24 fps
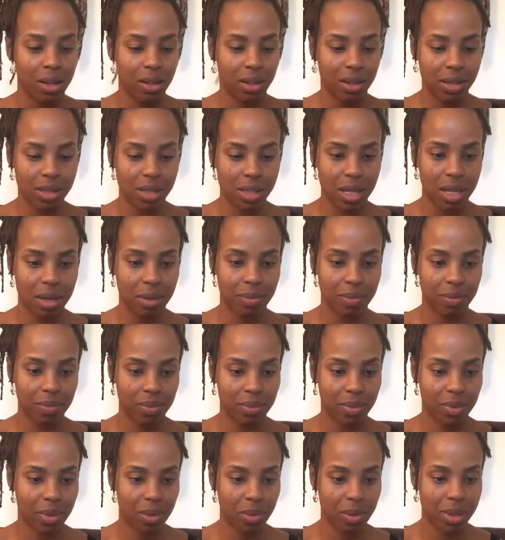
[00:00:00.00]
Let's see
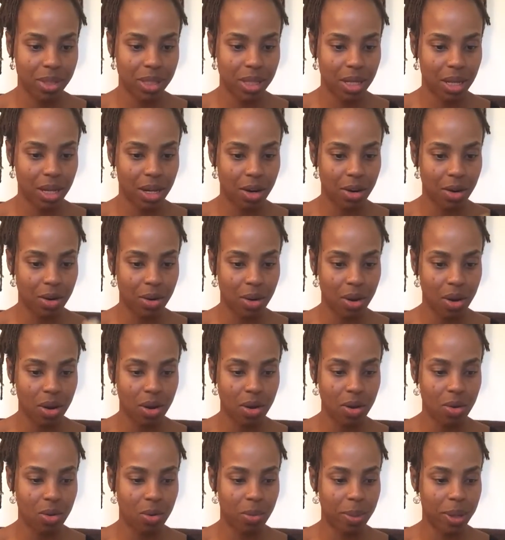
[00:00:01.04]
what's in here.
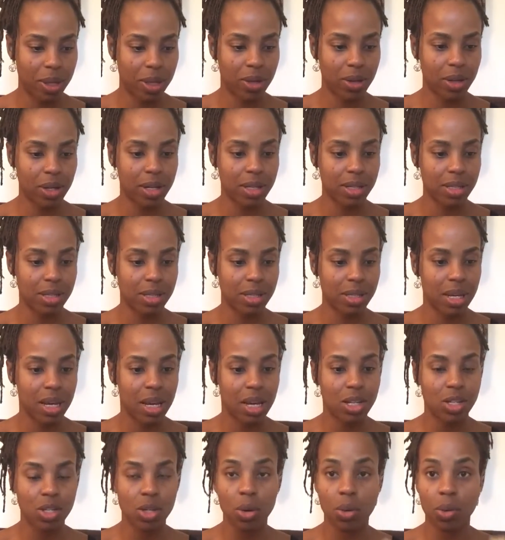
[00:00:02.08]
Oh my goodness.
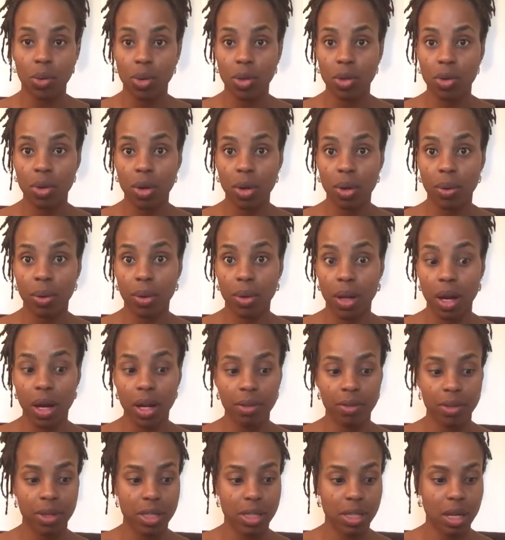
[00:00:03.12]
So, you know, a lot
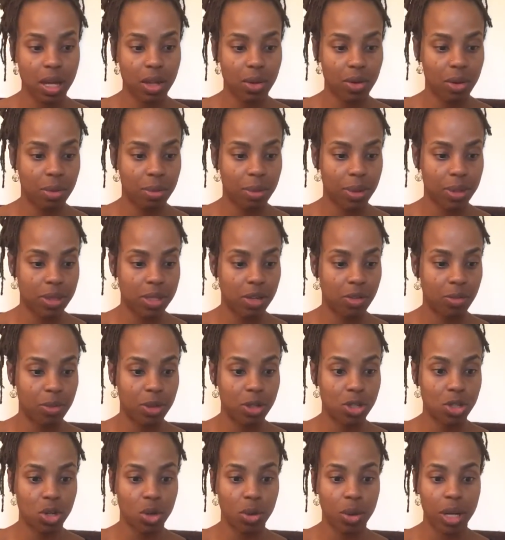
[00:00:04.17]
of these coloring books have been
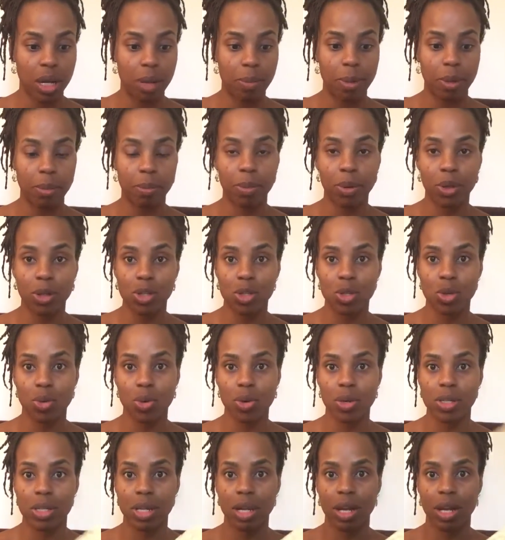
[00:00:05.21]
showing up in bookstores